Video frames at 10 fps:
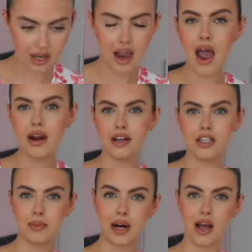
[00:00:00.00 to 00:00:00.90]
like a
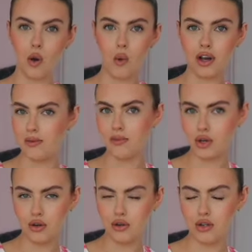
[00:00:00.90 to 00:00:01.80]
nice pair of like white
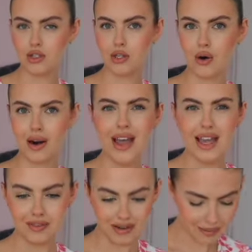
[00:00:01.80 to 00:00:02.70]
mules or
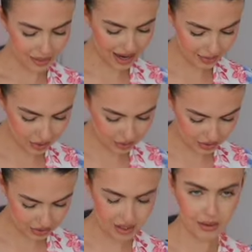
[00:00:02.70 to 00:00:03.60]
even like black
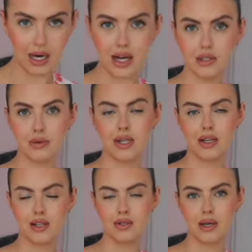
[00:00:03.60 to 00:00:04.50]
boots. It would actually be really
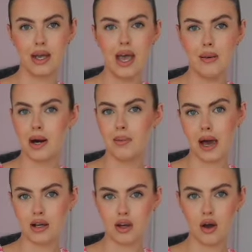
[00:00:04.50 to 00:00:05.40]
nice with a pair of
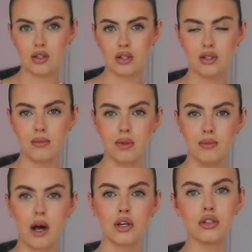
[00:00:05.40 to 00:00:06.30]
black docks or something.
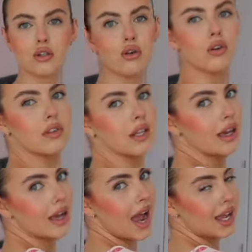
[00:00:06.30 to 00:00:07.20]
But I just love,
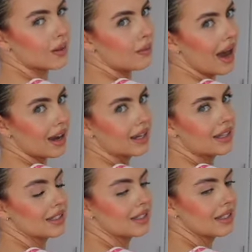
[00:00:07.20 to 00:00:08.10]
again, the
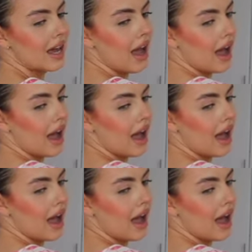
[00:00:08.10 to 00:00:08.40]
backless